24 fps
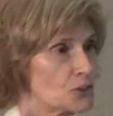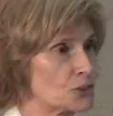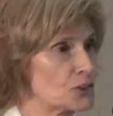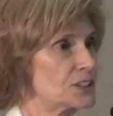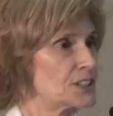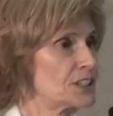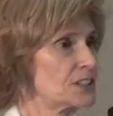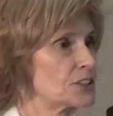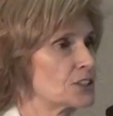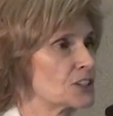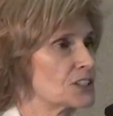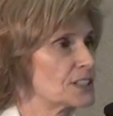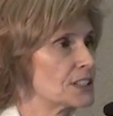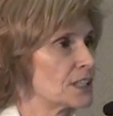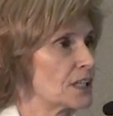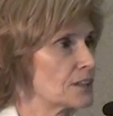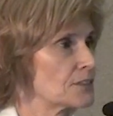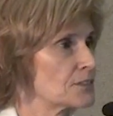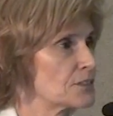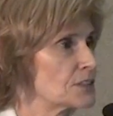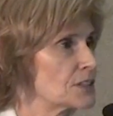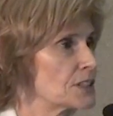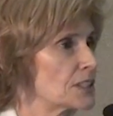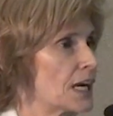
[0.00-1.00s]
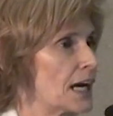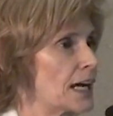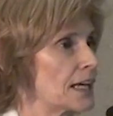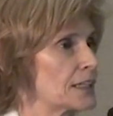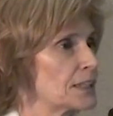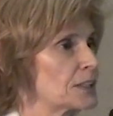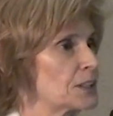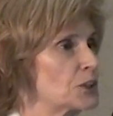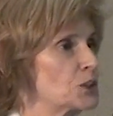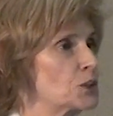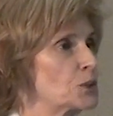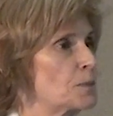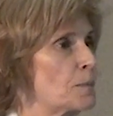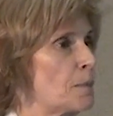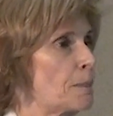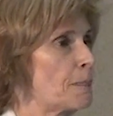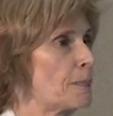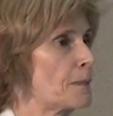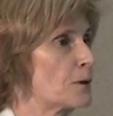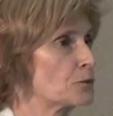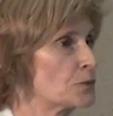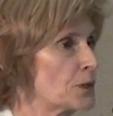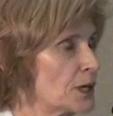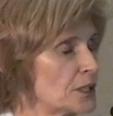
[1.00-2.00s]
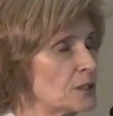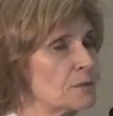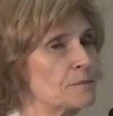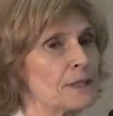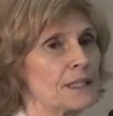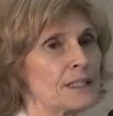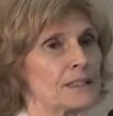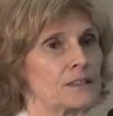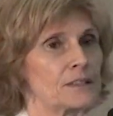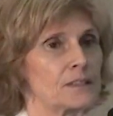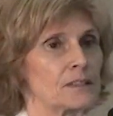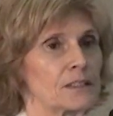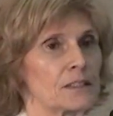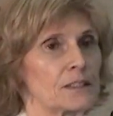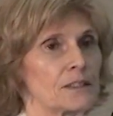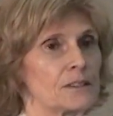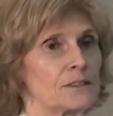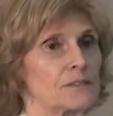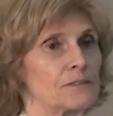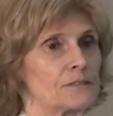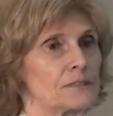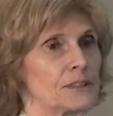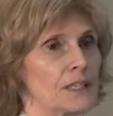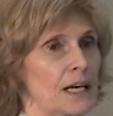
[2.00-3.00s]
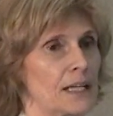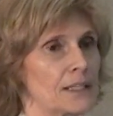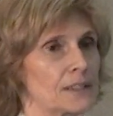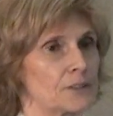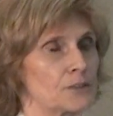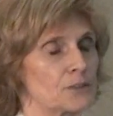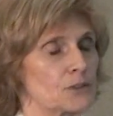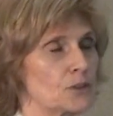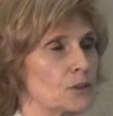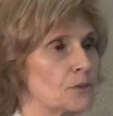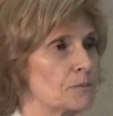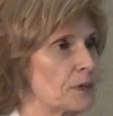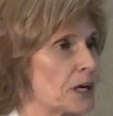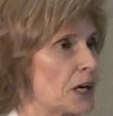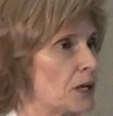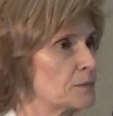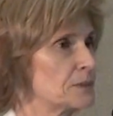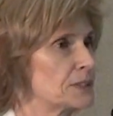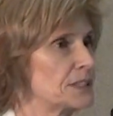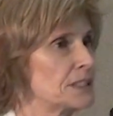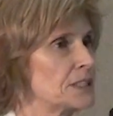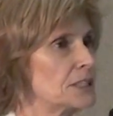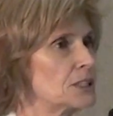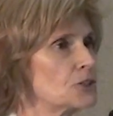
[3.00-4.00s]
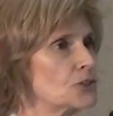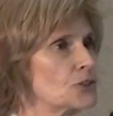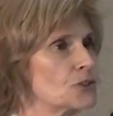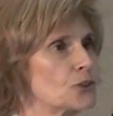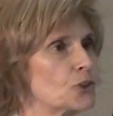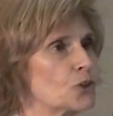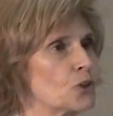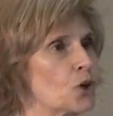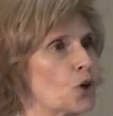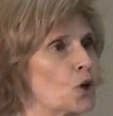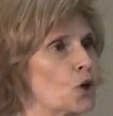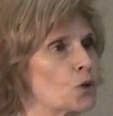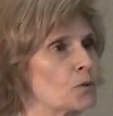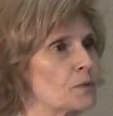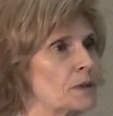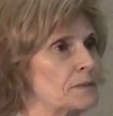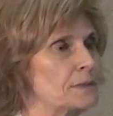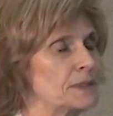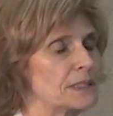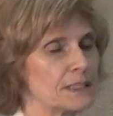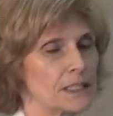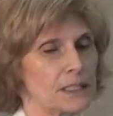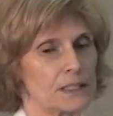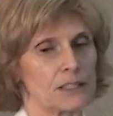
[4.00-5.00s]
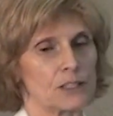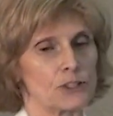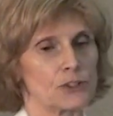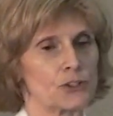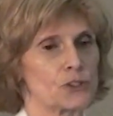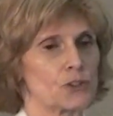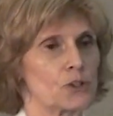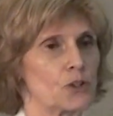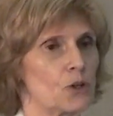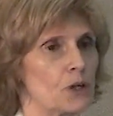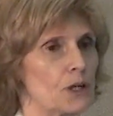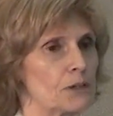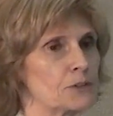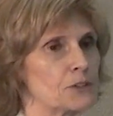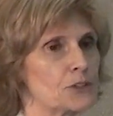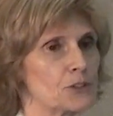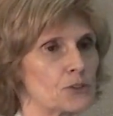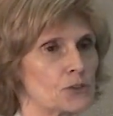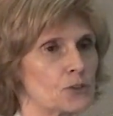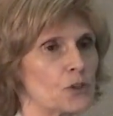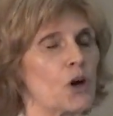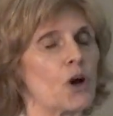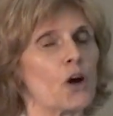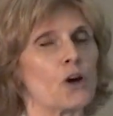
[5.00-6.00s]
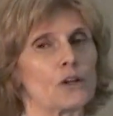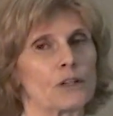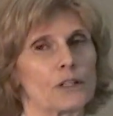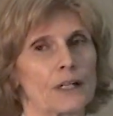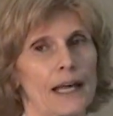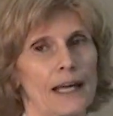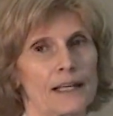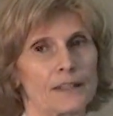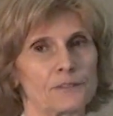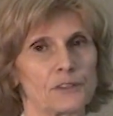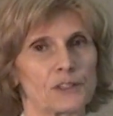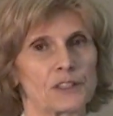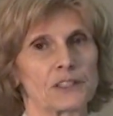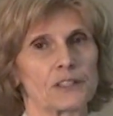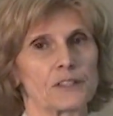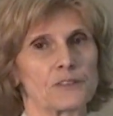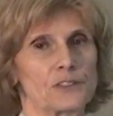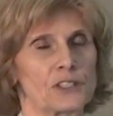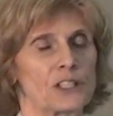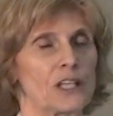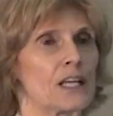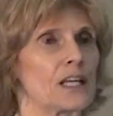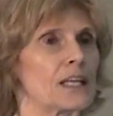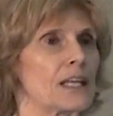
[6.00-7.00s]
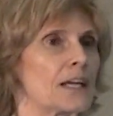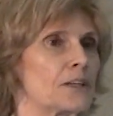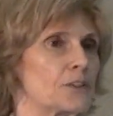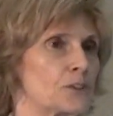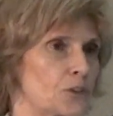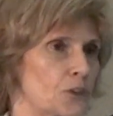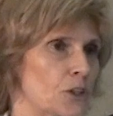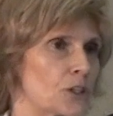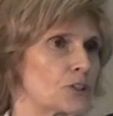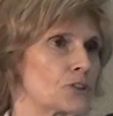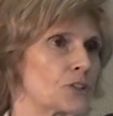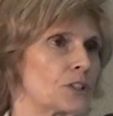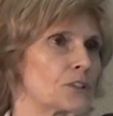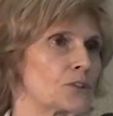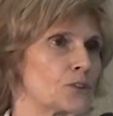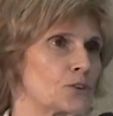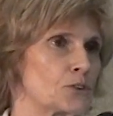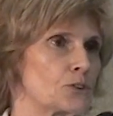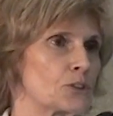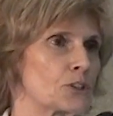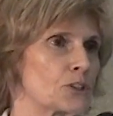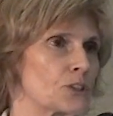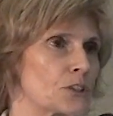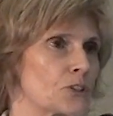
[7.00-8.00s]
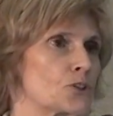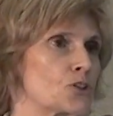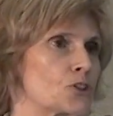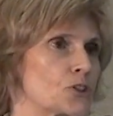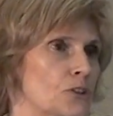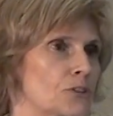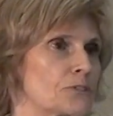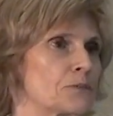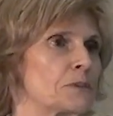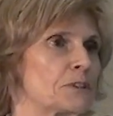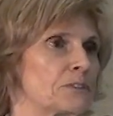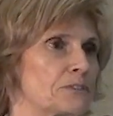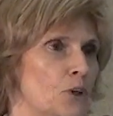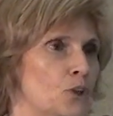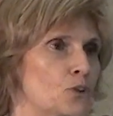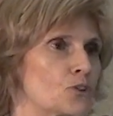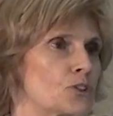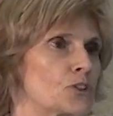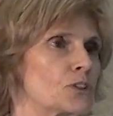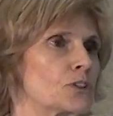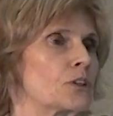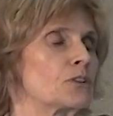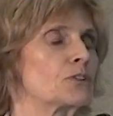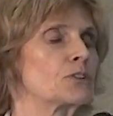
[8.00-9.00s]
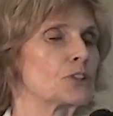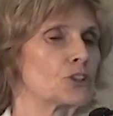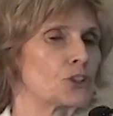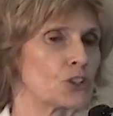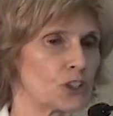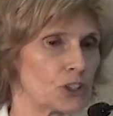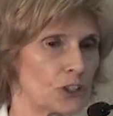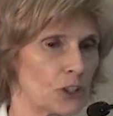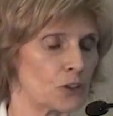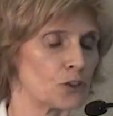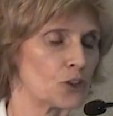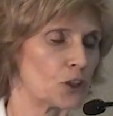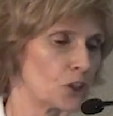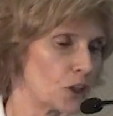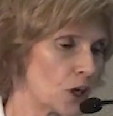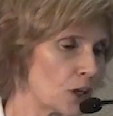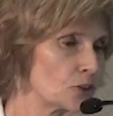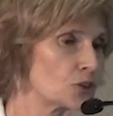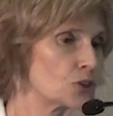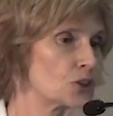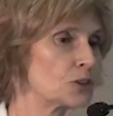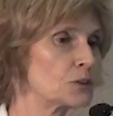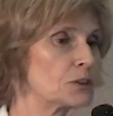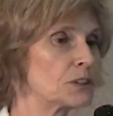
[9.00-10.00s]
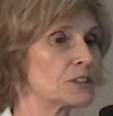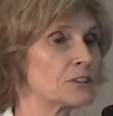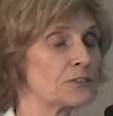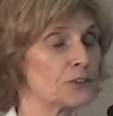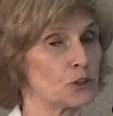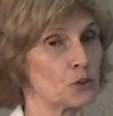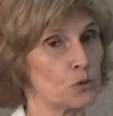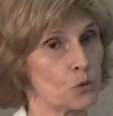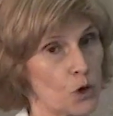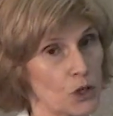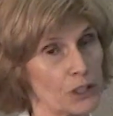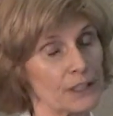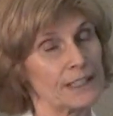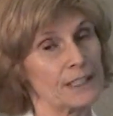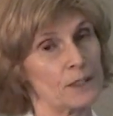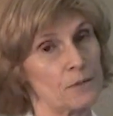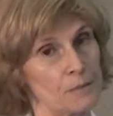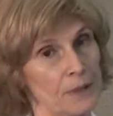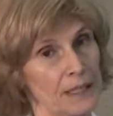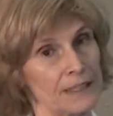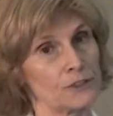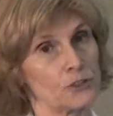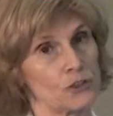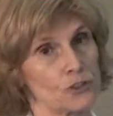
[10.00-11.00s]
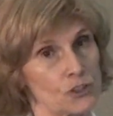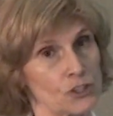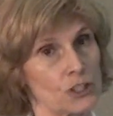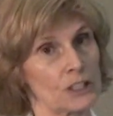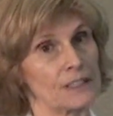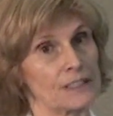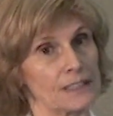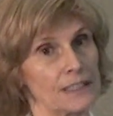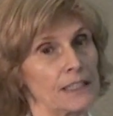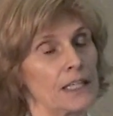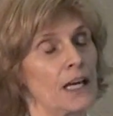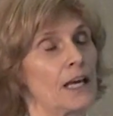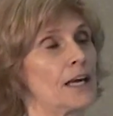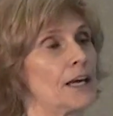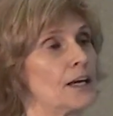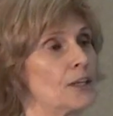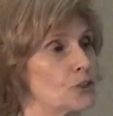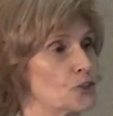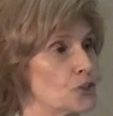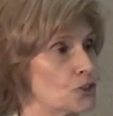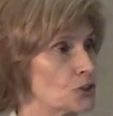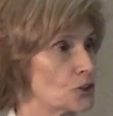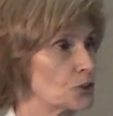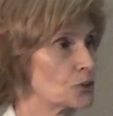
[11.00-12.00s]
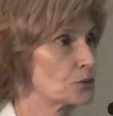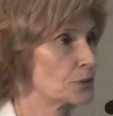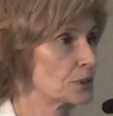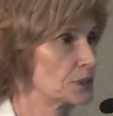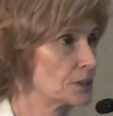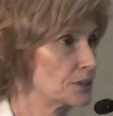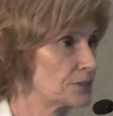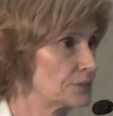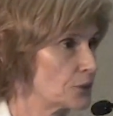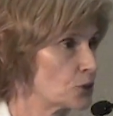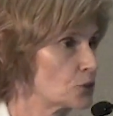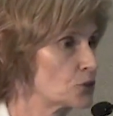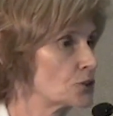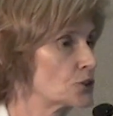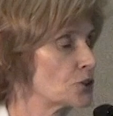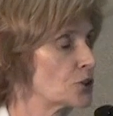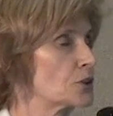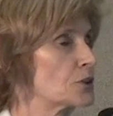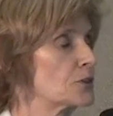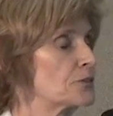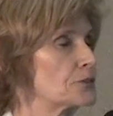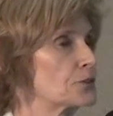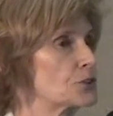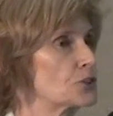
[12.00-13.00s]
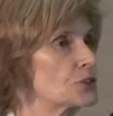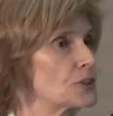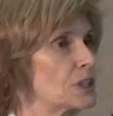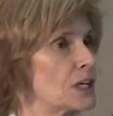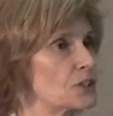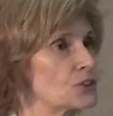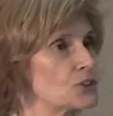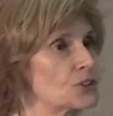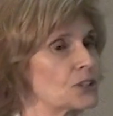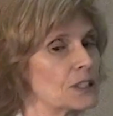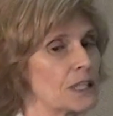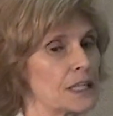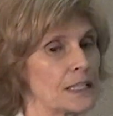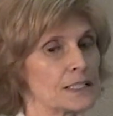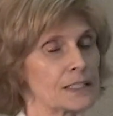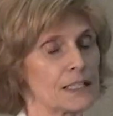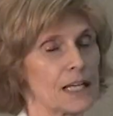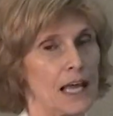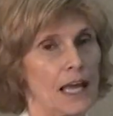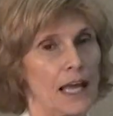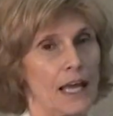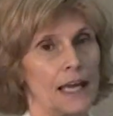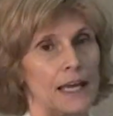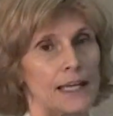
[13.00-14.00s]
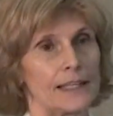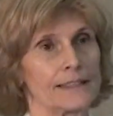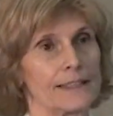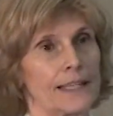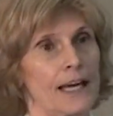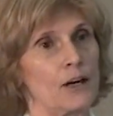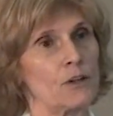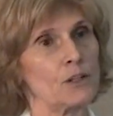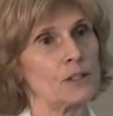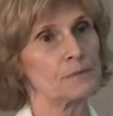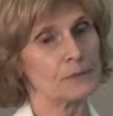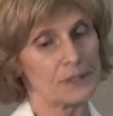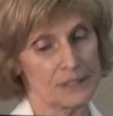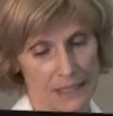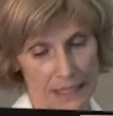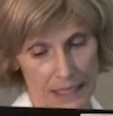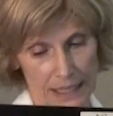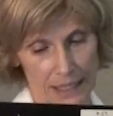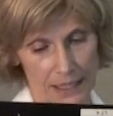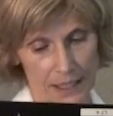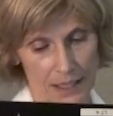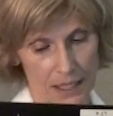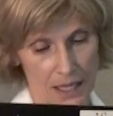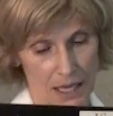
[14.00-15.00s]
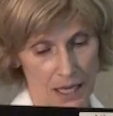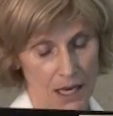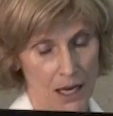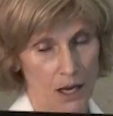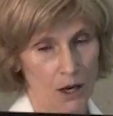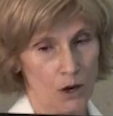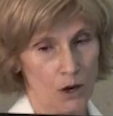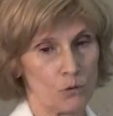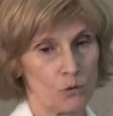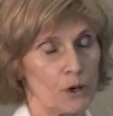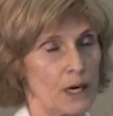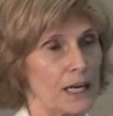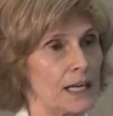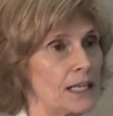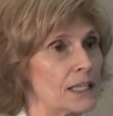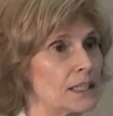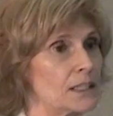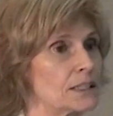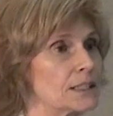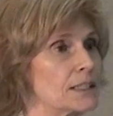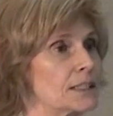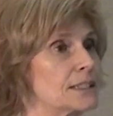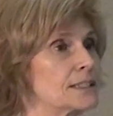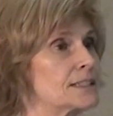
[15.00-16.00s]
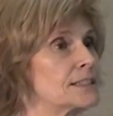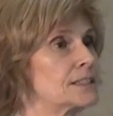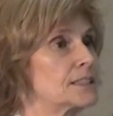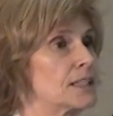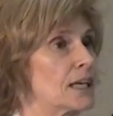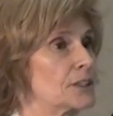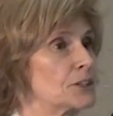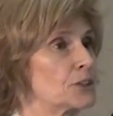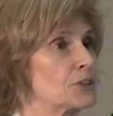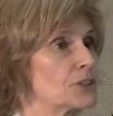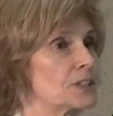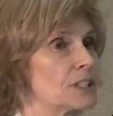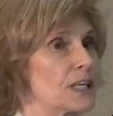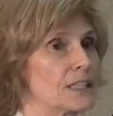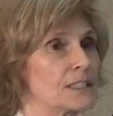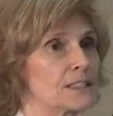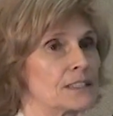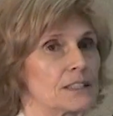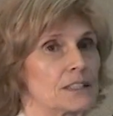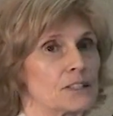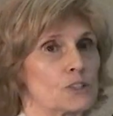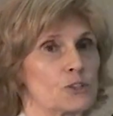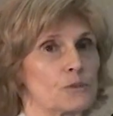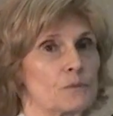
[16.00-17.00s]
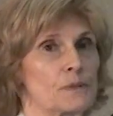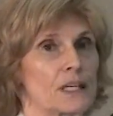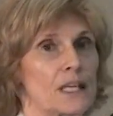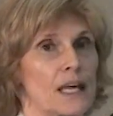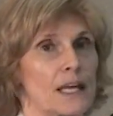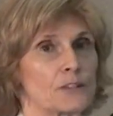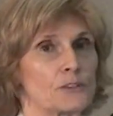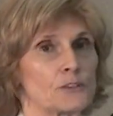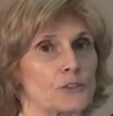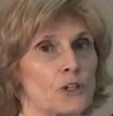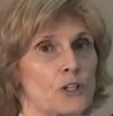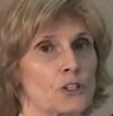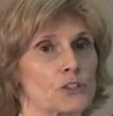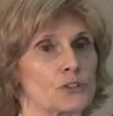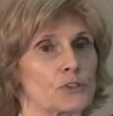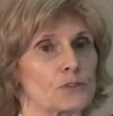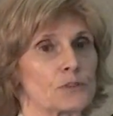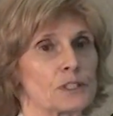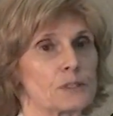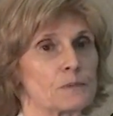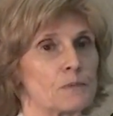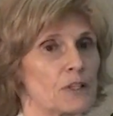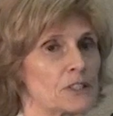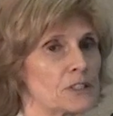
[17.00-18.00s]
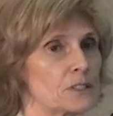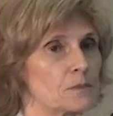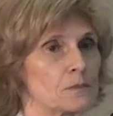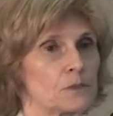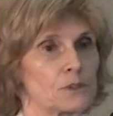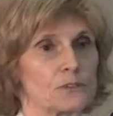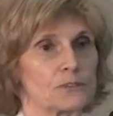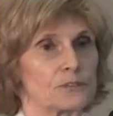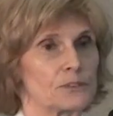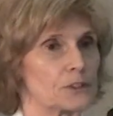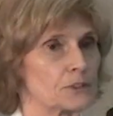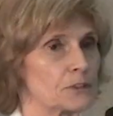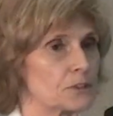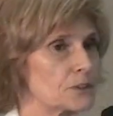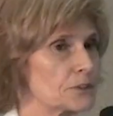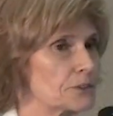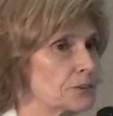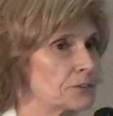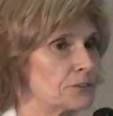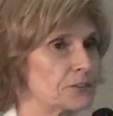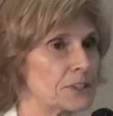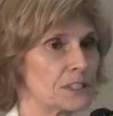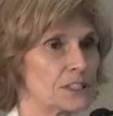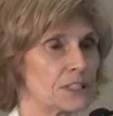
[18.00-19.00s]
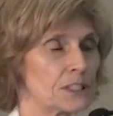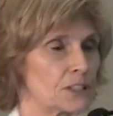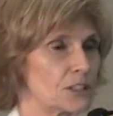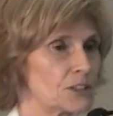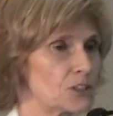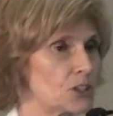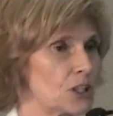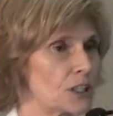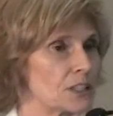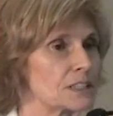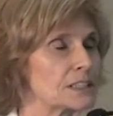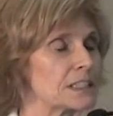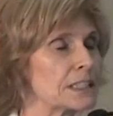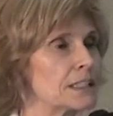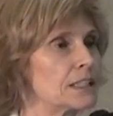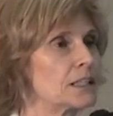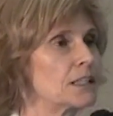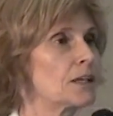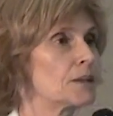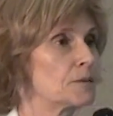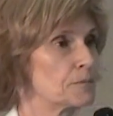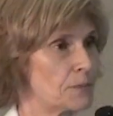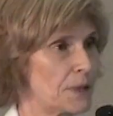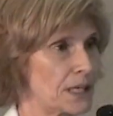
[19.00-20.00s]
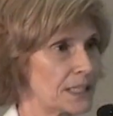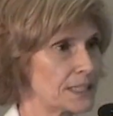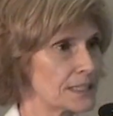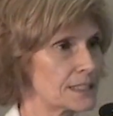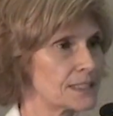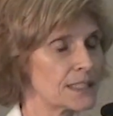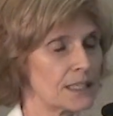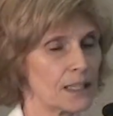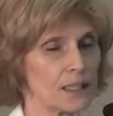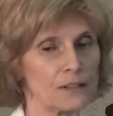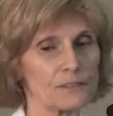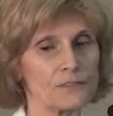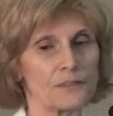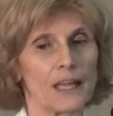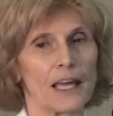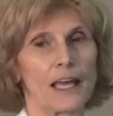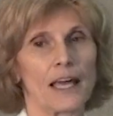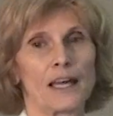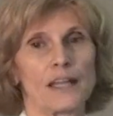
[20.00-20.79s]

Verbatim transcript: contradict ourselves. I recommended, I don't know how many years ago, maybe 10 years ago, I was strong advocate of saying agriculture and nutrition should be focused on the, the young children. If you want an impact on something, you should really focus on the first thousand days. And now I'm saying, well, it's not a good idea to make agriculture responsible for fixing stunting by itself.